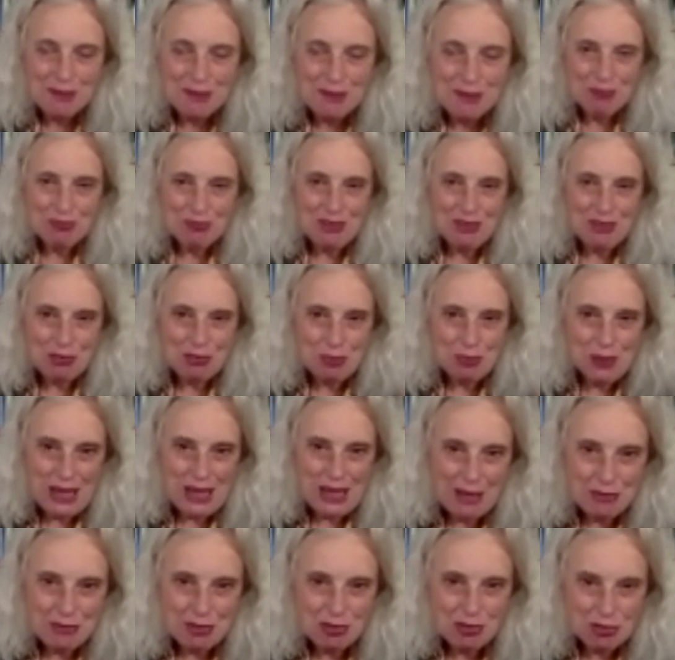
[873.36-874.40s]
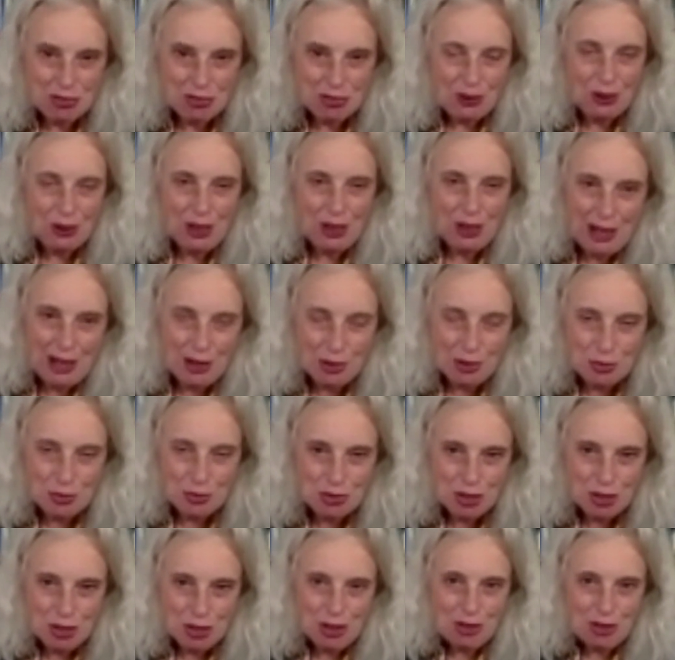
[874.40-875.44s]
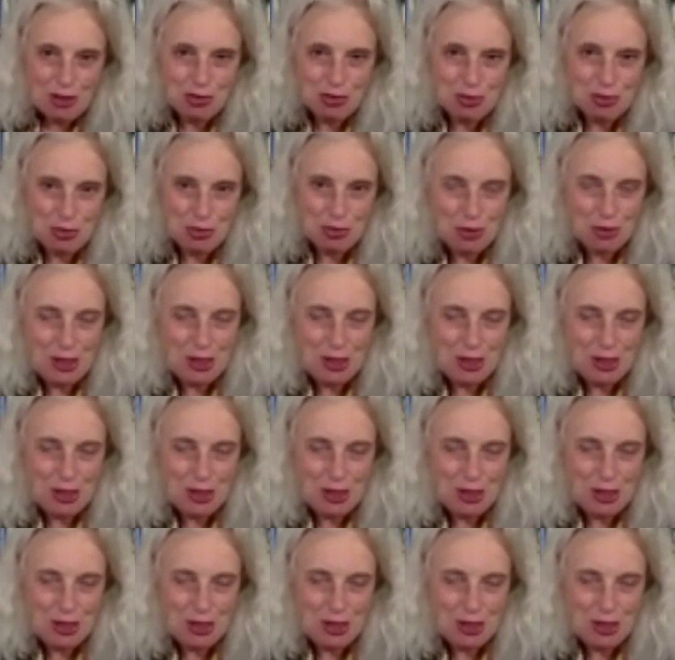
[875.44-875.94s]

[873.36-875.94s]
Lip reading: that we haven't allowed to